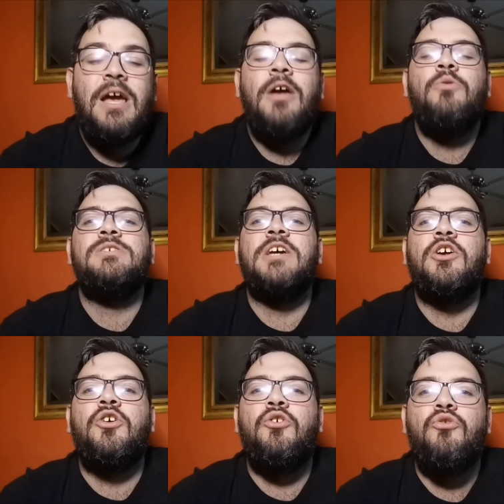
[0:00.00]
It was a
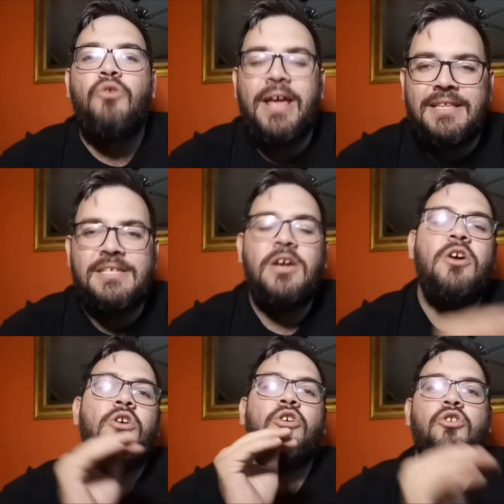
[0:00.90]
great,
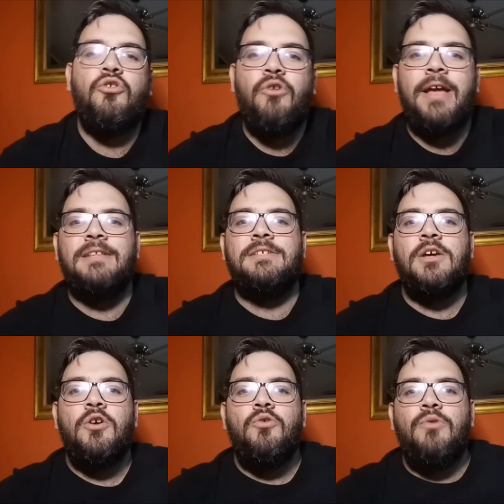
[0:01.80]
great
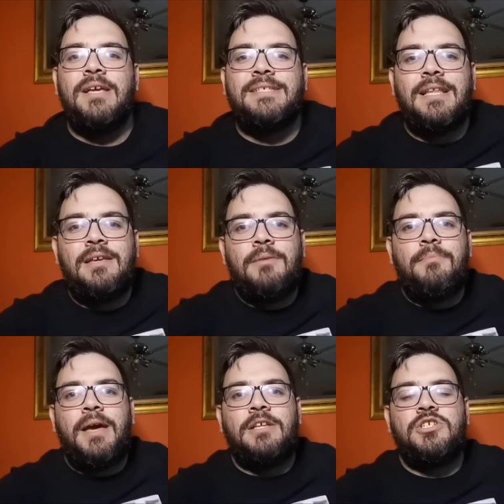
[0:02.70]
wrestling
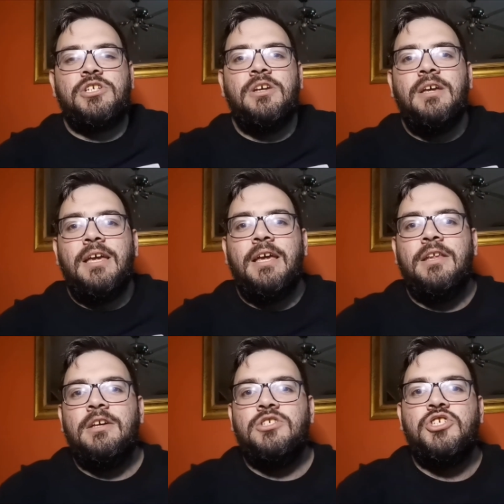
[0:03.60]
match
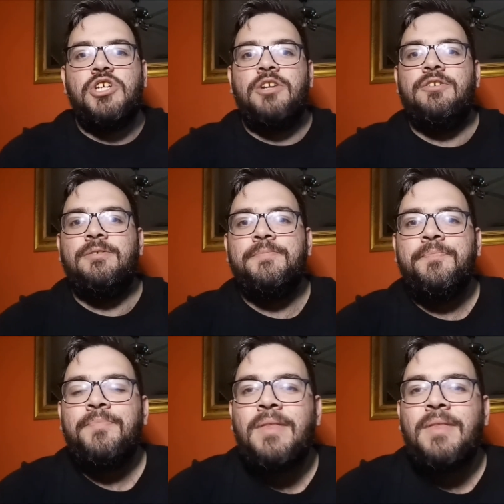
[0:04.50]
in general.